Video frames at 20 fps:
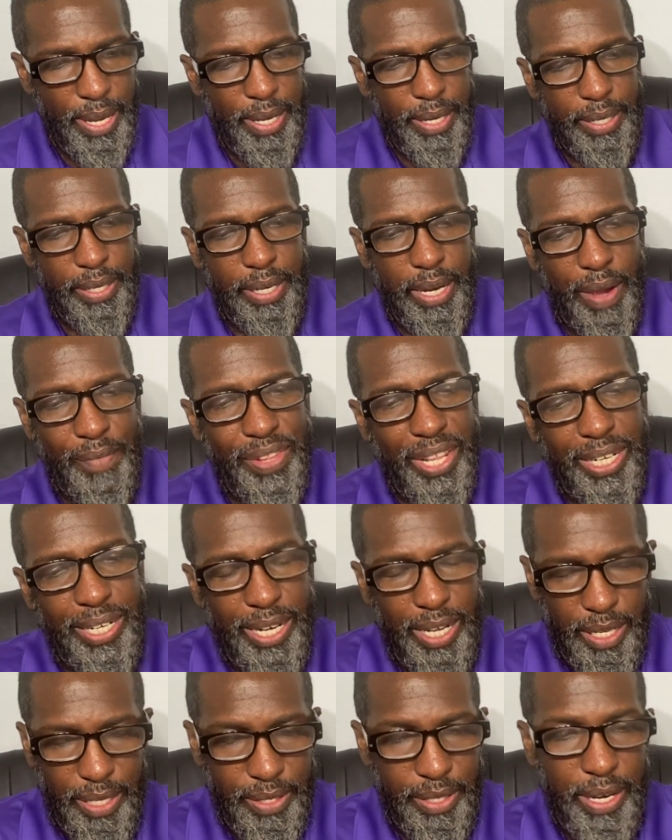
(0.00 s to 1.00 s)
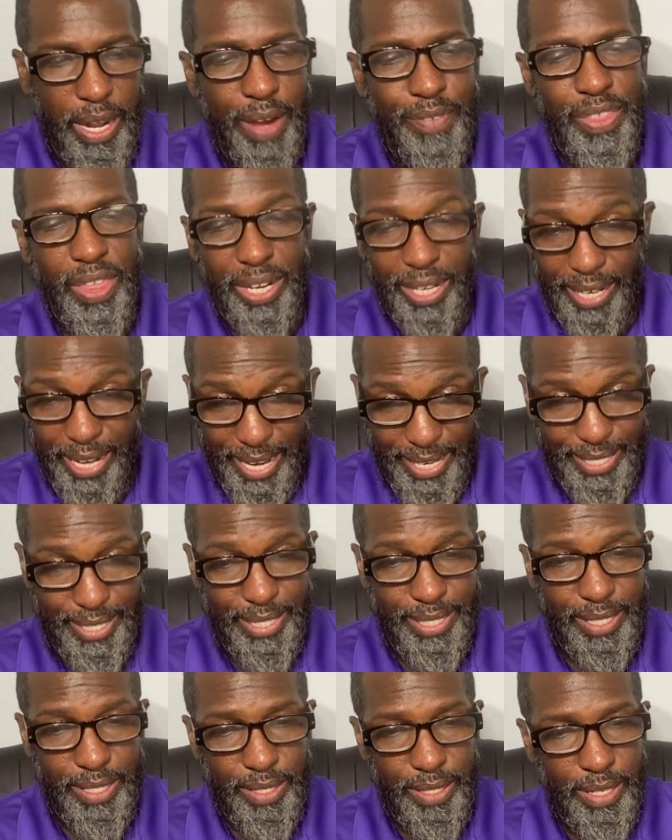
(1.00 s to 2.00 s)

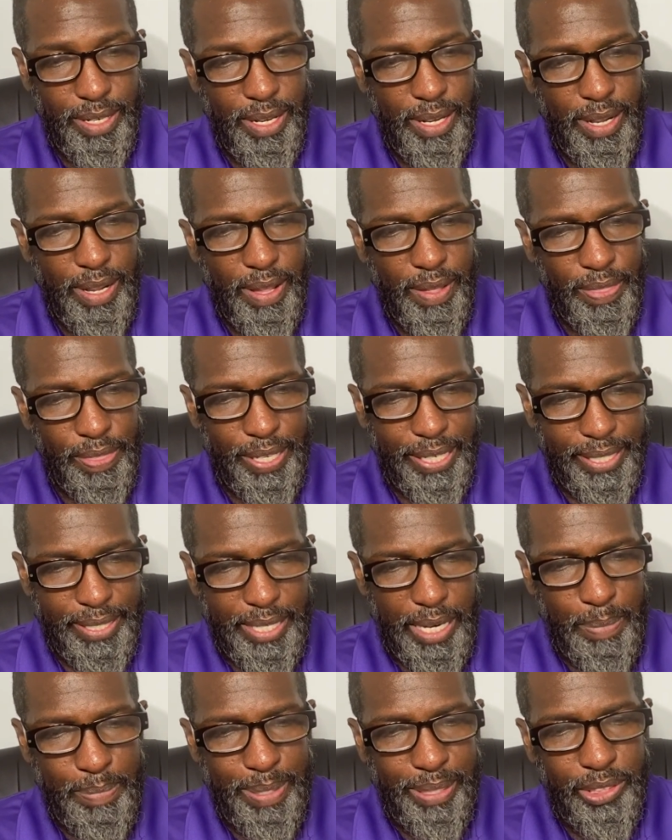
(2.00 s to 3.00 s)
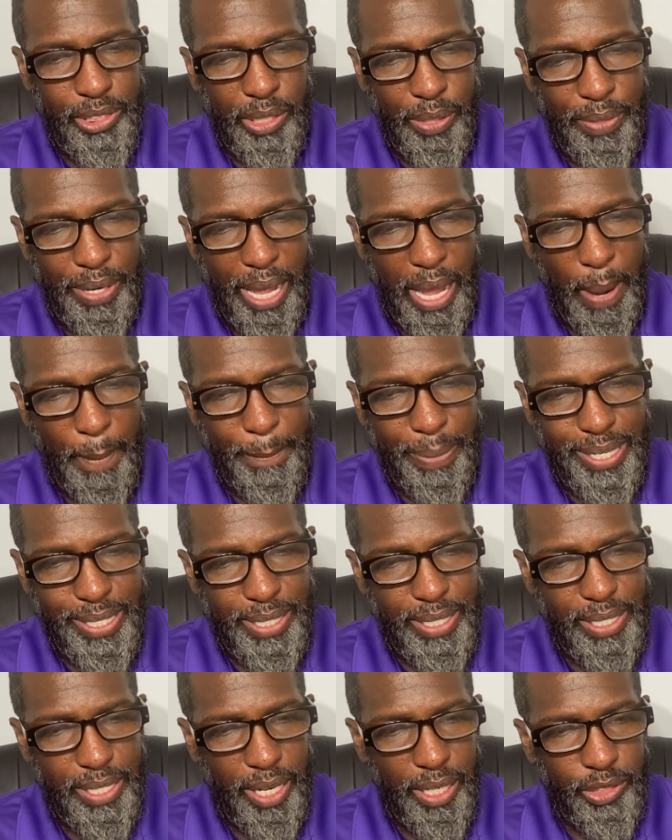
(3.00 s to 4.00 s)
Nevertheless, the dimness shall not be
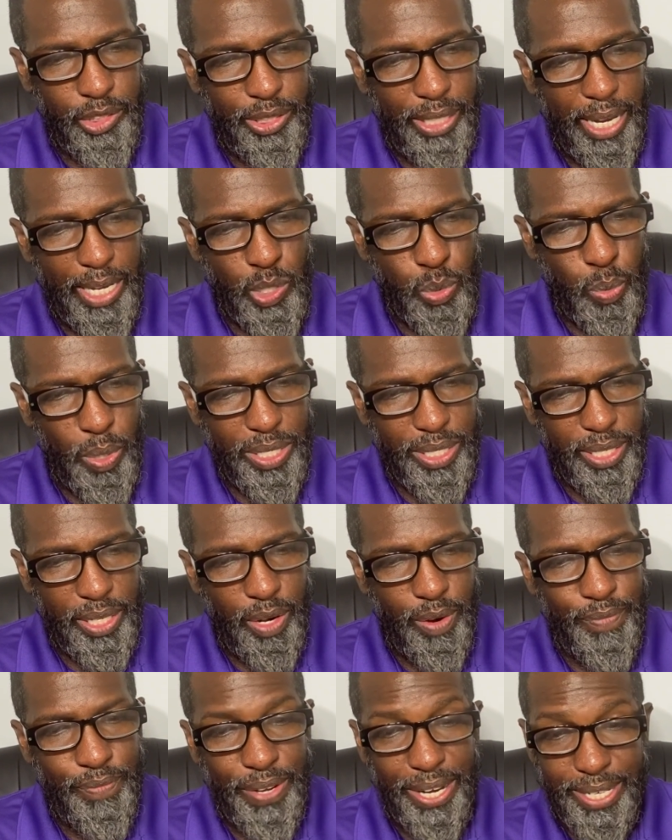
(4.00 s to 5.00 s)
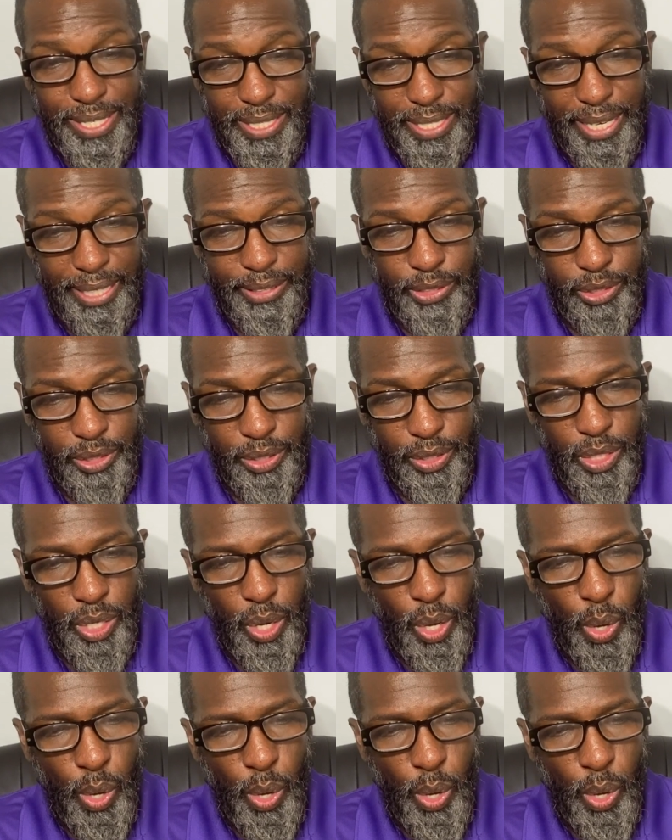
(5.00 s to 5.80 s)
such as was in her vexation,